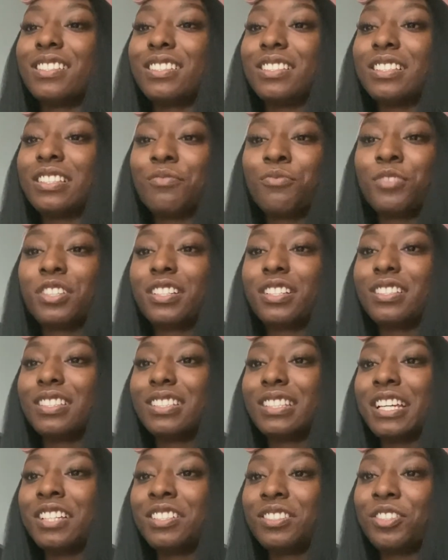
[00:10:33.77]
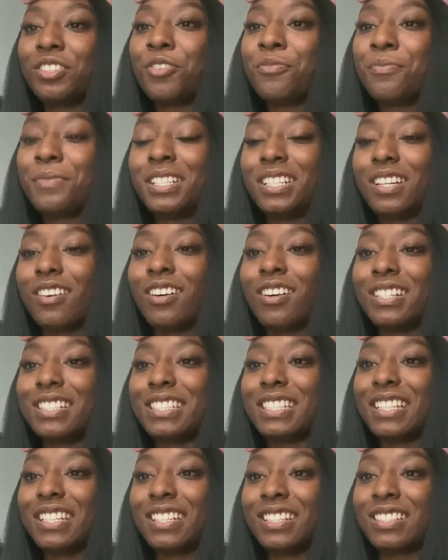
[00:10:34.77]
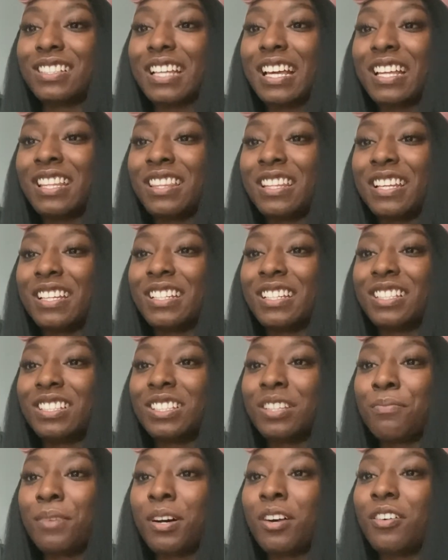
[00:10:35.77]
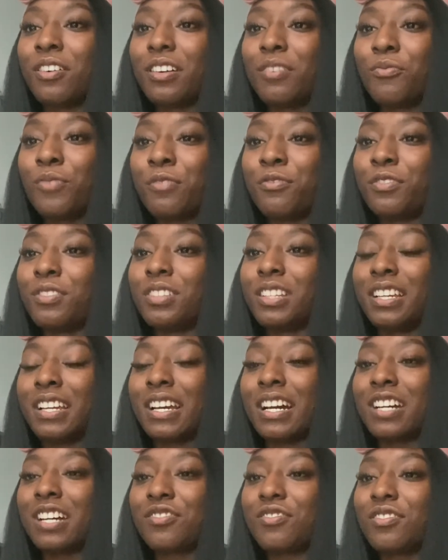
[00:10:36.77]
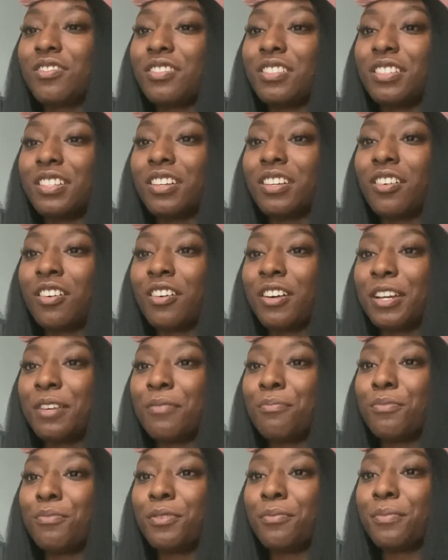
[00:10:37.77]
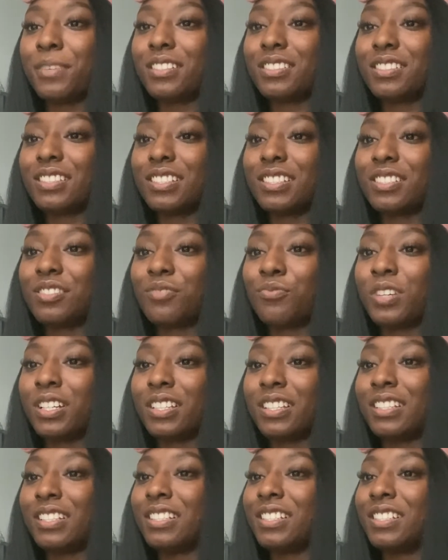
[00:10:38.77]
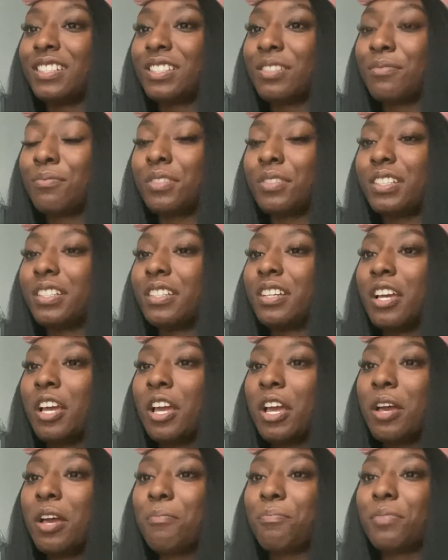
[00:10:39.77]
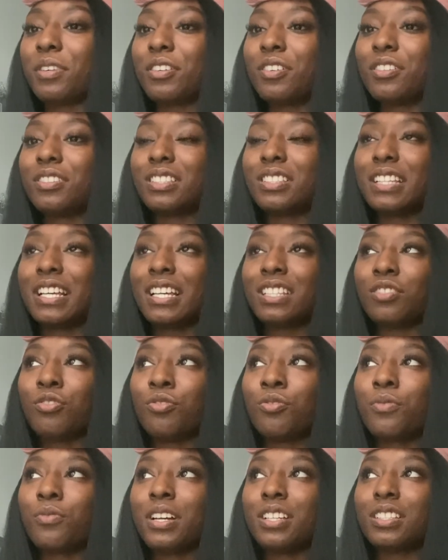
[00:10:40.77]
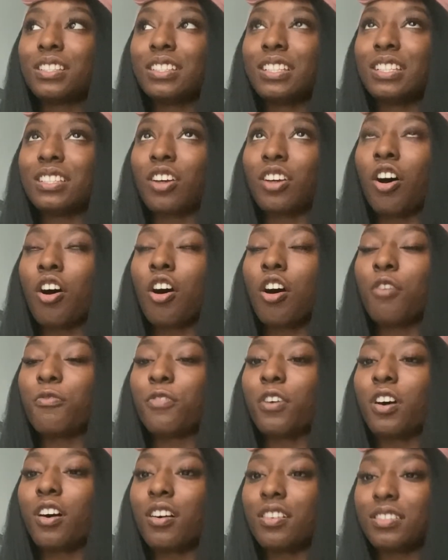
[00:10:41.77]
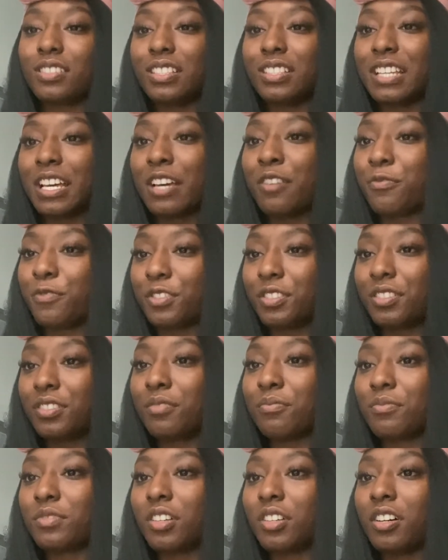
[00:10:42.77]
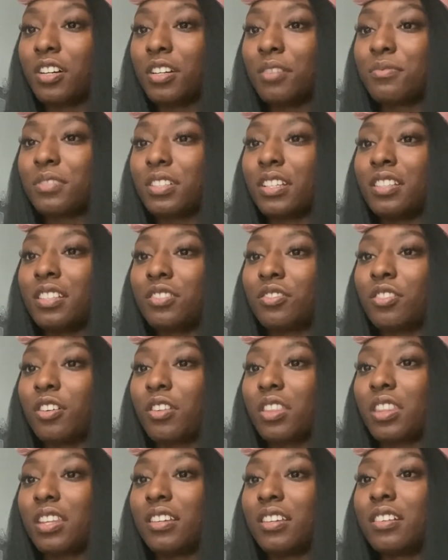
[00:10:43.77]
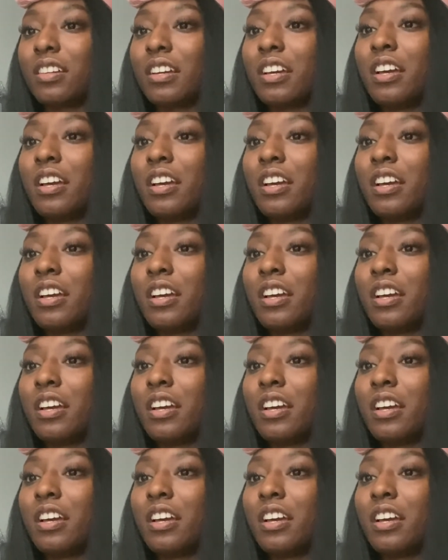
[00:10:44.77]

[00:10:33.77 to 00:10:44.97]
We can say so many ideas, and then it's about whether they actually are implemented where they need to be, because there's always these half-hearted efforts sometimes. And so I think